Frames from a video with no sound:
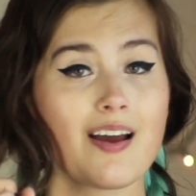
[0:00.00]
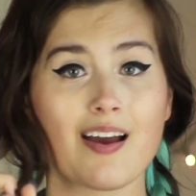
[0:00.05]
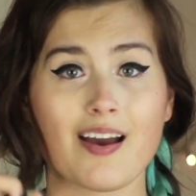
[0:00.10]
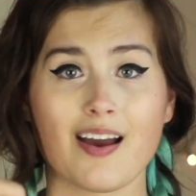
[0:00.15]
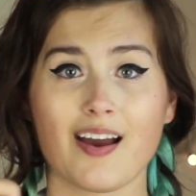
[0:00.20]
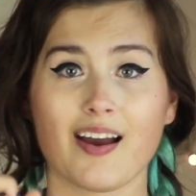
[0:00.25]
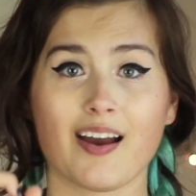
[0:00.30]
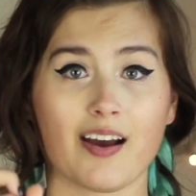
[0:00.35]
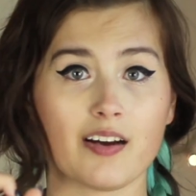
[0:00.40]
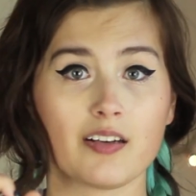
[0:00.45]

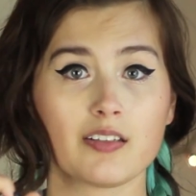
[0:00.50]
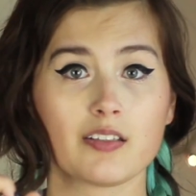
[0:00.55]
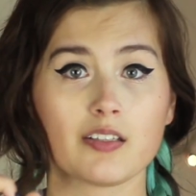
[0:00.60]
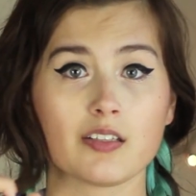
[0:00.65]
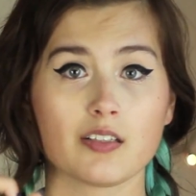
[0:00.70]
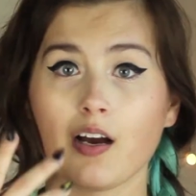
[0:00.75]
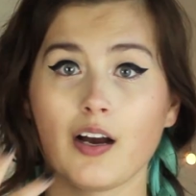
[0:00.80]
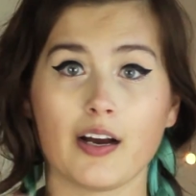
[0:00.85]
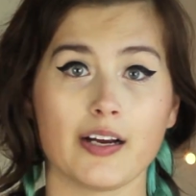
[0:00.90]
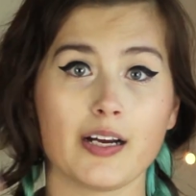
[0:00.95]
And
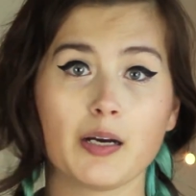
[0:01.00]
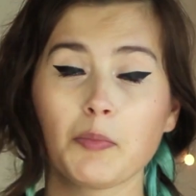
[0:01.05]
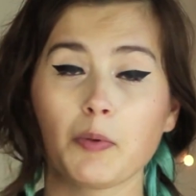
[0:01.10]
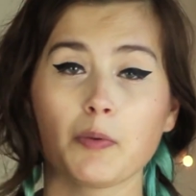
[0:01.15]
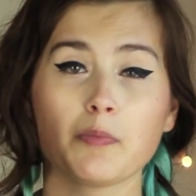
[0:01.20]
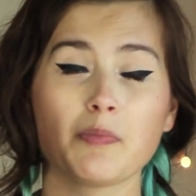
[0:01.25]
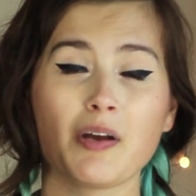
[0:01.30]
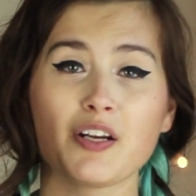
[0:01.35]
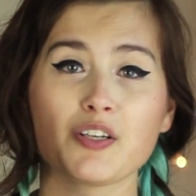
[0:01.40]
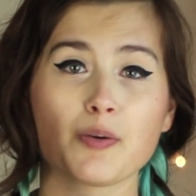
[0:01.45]
I am a
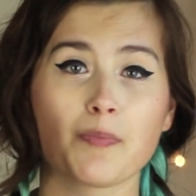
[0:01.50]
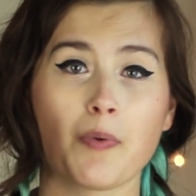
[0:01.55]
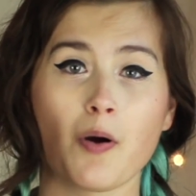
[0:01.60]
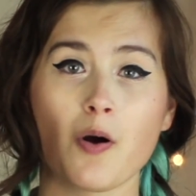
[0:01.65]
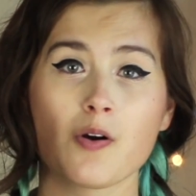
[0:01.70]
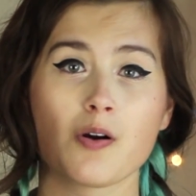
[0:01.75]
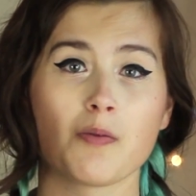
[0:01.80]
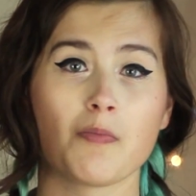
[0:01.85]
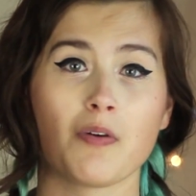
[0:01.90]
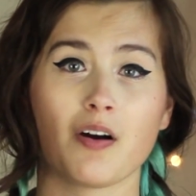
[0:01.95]
major
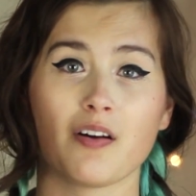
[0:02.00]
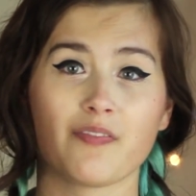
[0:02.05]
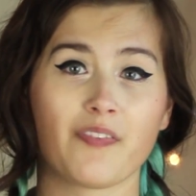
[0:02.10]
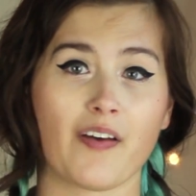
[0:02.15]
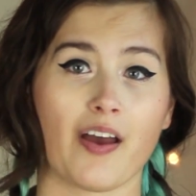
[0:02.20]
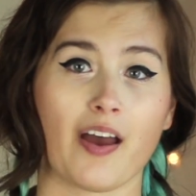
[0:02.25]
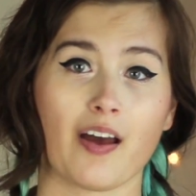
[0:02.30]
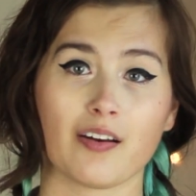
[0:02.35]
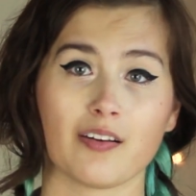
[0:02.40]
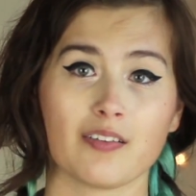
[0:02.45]
Pokemon
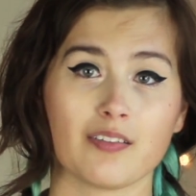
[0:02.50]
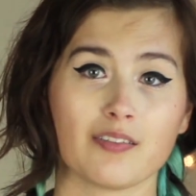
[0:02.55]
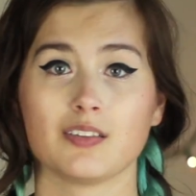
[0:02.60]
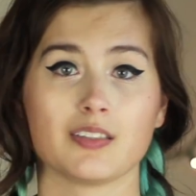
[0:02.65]
fan.